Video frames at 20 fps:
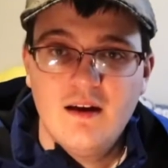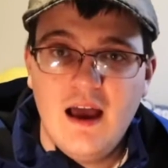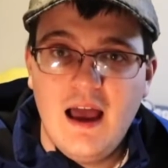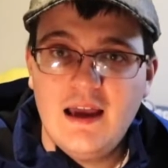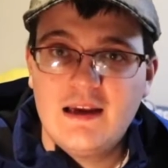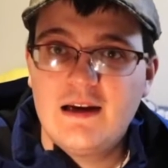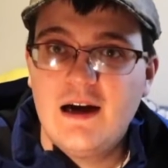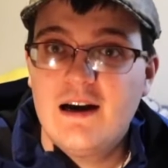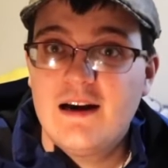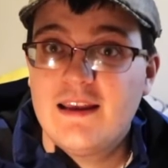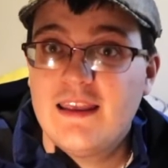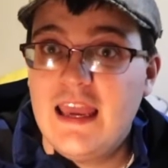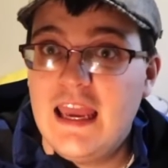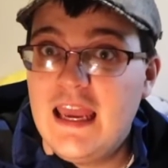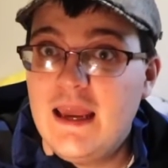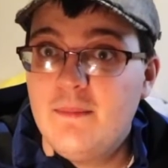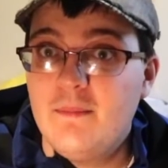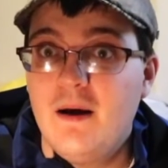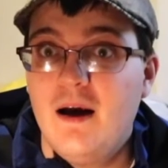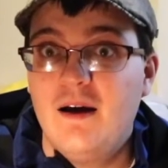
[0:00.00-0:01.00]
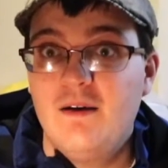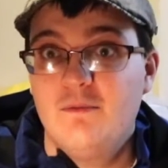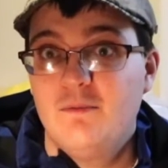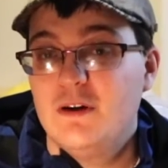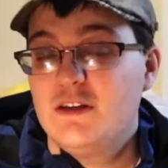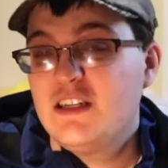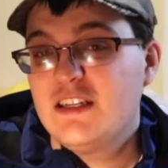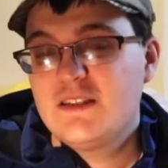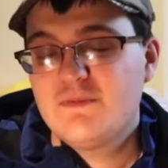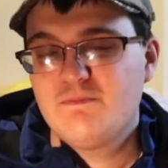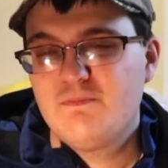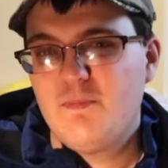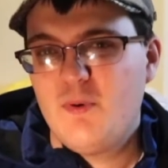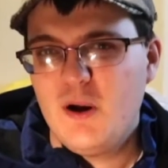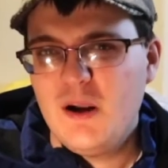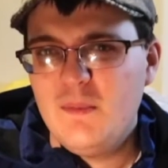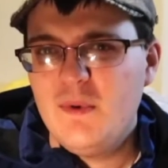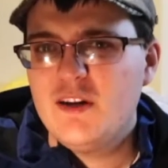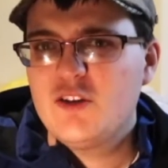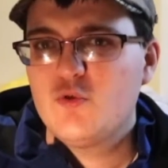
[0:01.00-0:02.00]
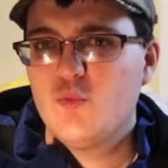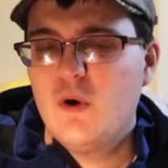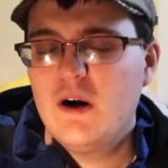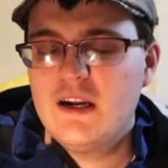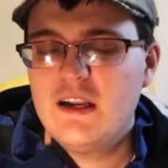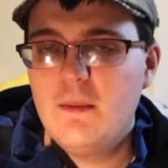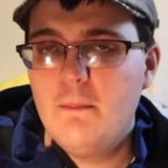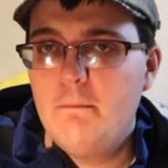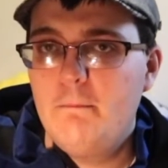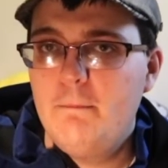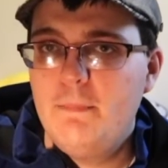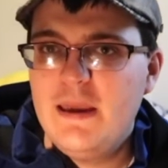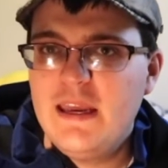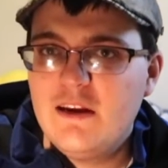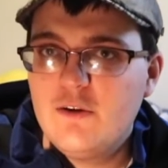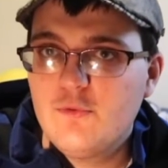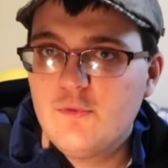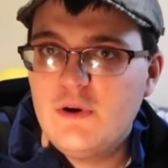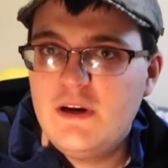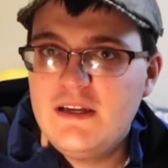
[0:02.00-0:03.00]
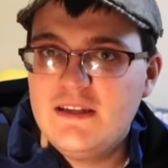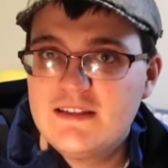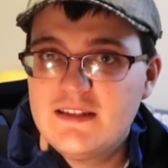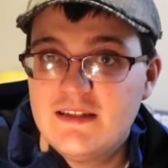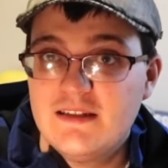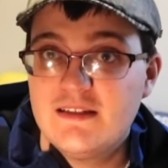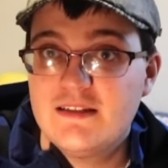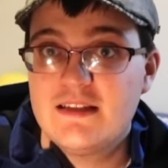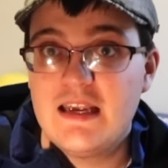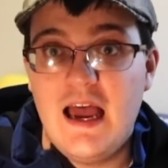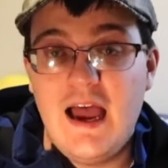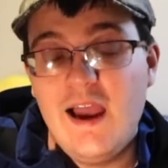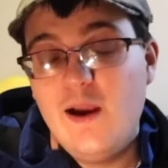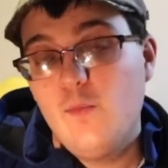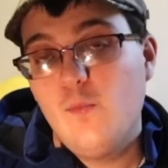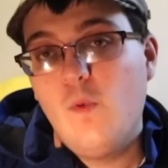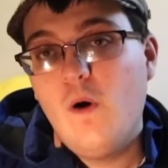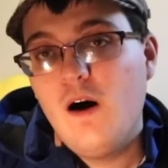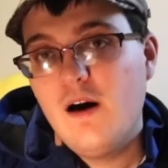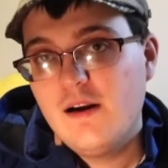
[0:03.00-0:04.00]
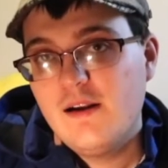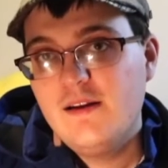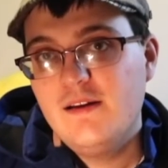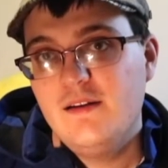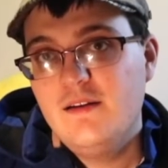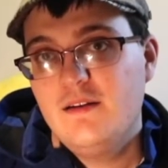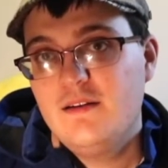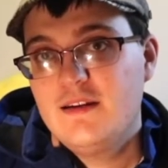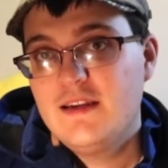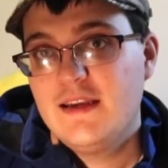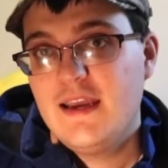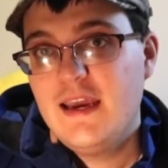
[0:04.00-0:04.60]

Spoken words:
I got a game, which is pretty much one of the big reasons I wanted to